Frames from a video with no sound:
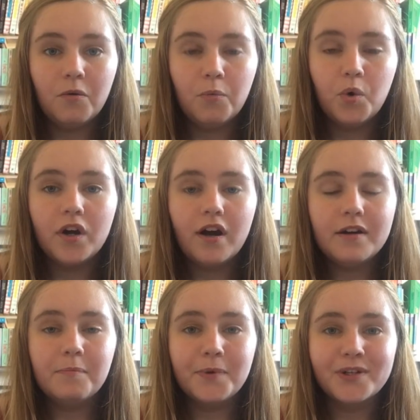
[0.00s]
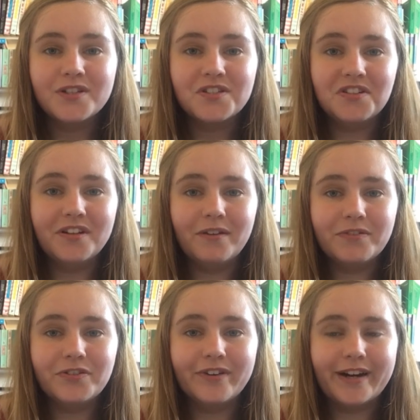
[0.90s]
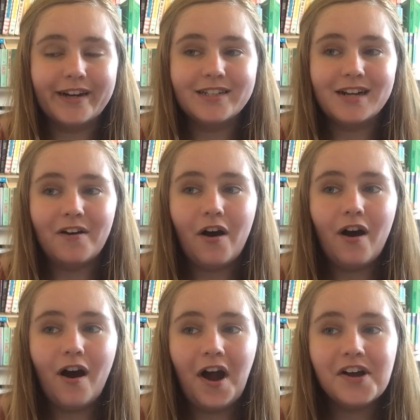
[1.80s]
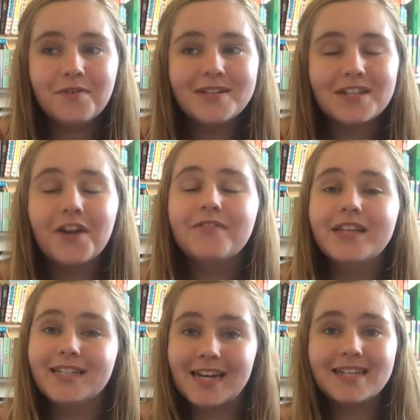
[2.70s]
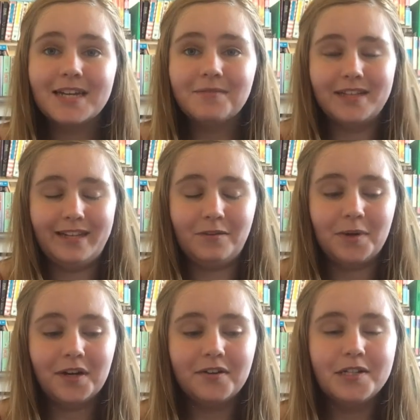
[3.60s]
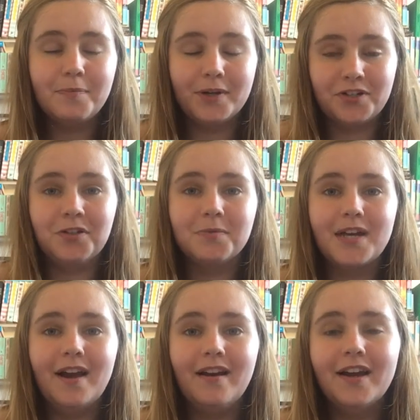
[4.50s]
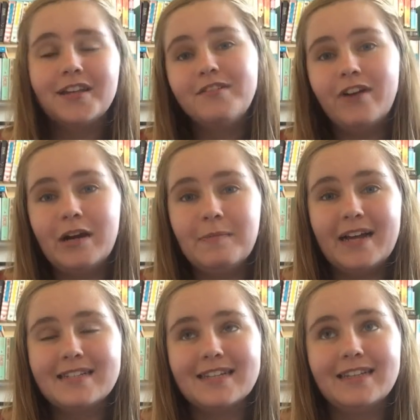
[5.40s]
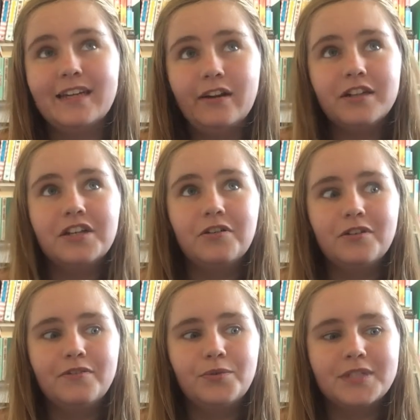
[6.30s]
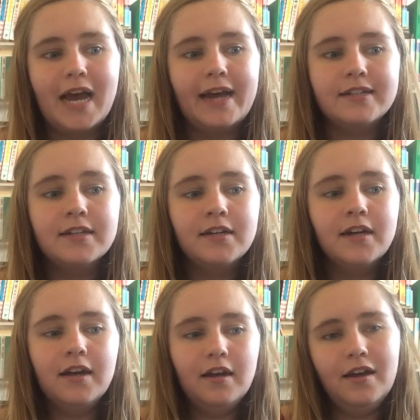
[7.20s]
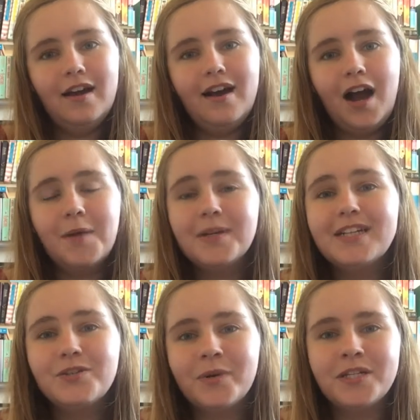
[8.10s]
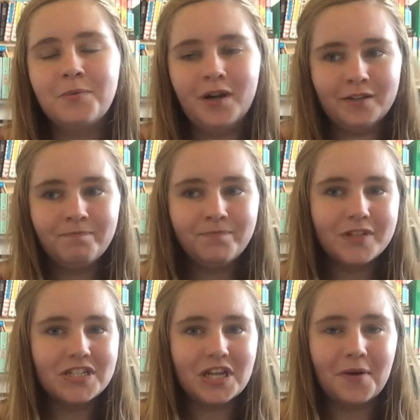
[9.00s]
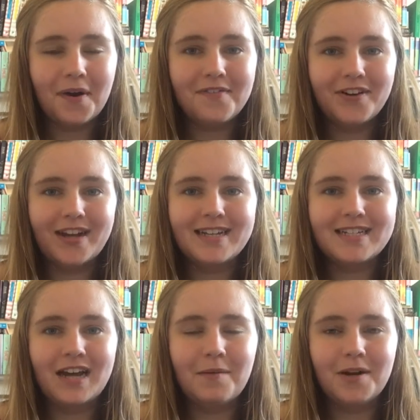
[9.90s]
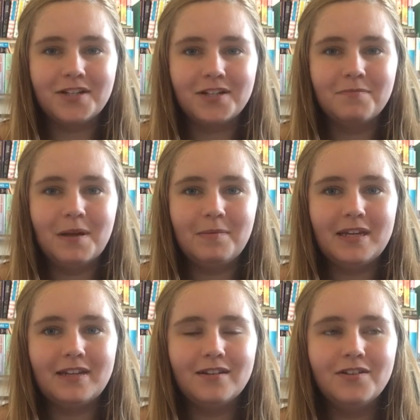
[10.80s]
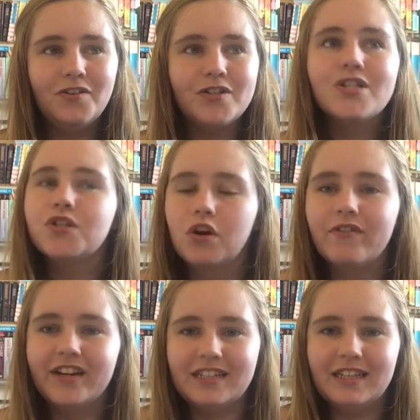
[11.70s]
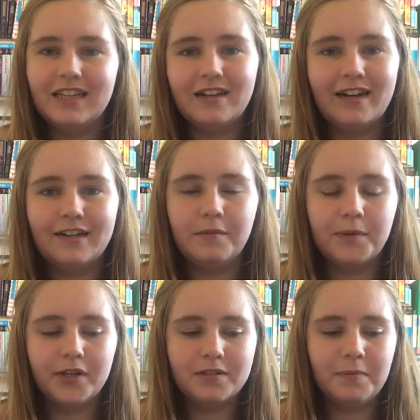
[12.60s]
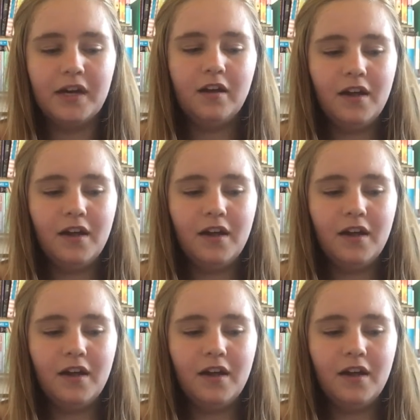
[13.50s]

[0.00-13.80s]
What kind of books do you love to read? Now, I always go for the exact same thing. When I go into bookshops, I like the romance and the young adult novels, and I'm nearly 21, so I feel like it's time I should maybe not stop reading the young adult books, but